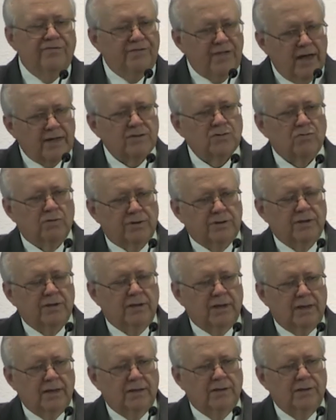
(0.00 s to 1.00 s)
That's what you
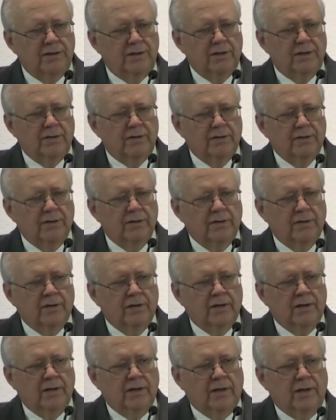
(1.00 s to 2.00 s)
need to do.
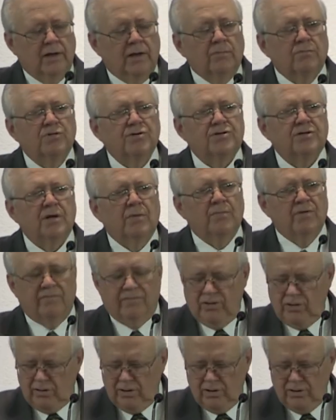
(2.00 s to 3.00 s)
But some
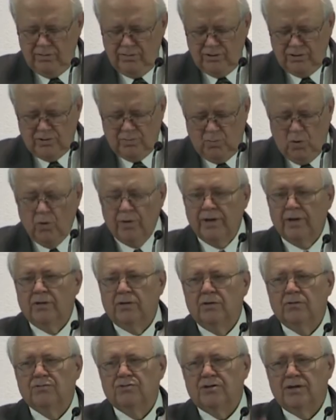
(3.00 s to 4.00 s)
of you here this
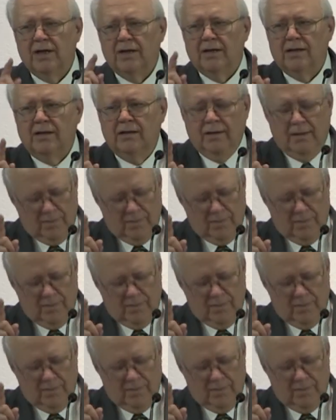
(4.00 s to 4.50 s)
morning, you said,